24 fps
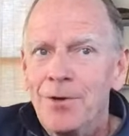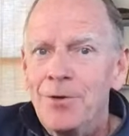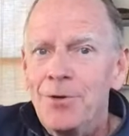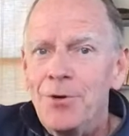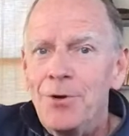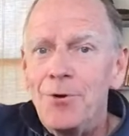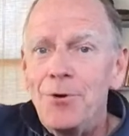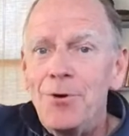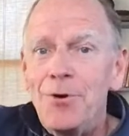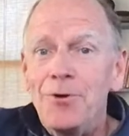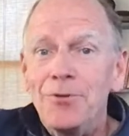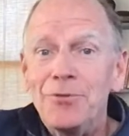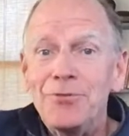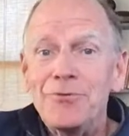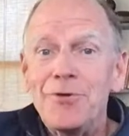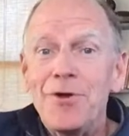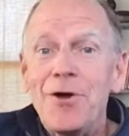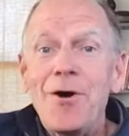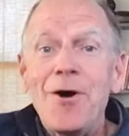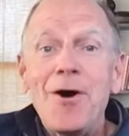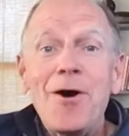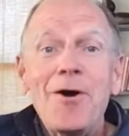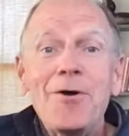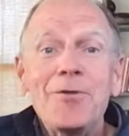Hold
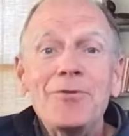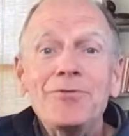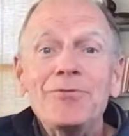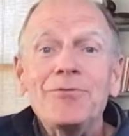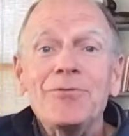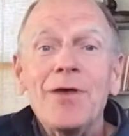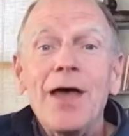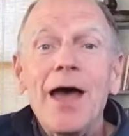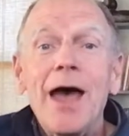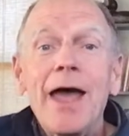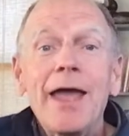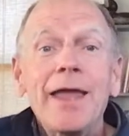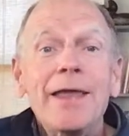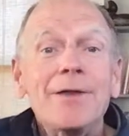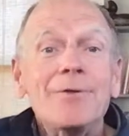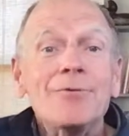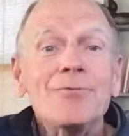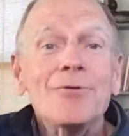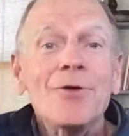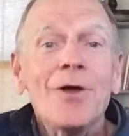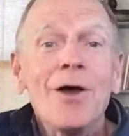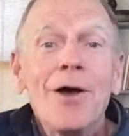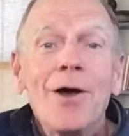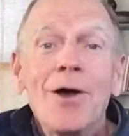on tight,
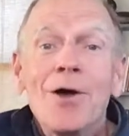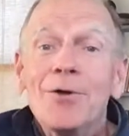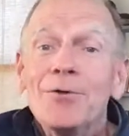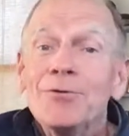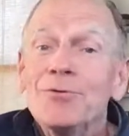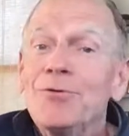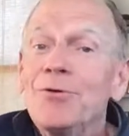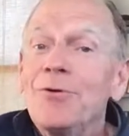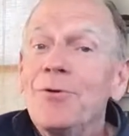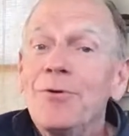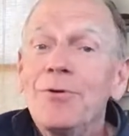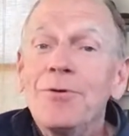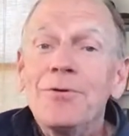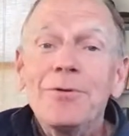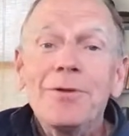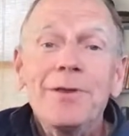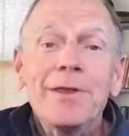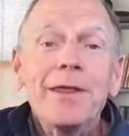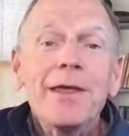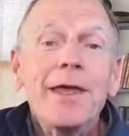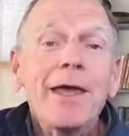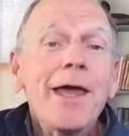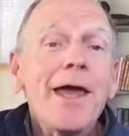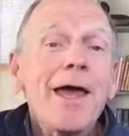don't
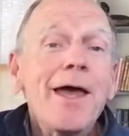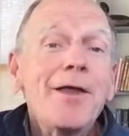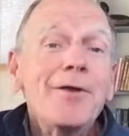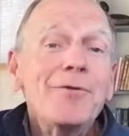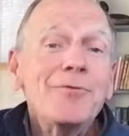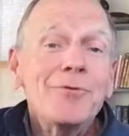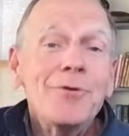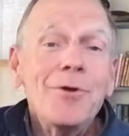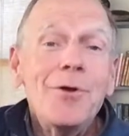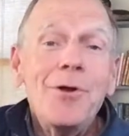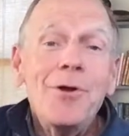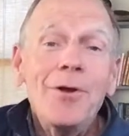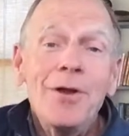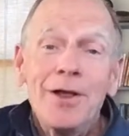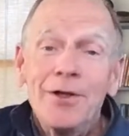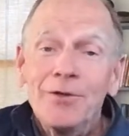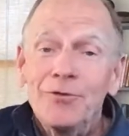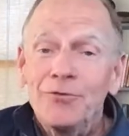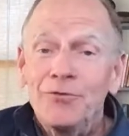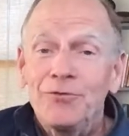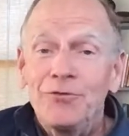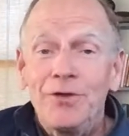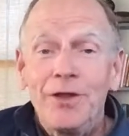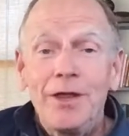let her
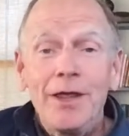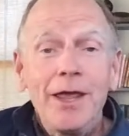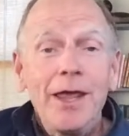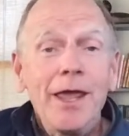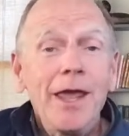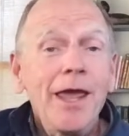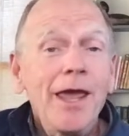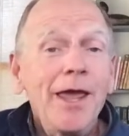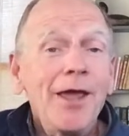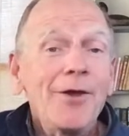say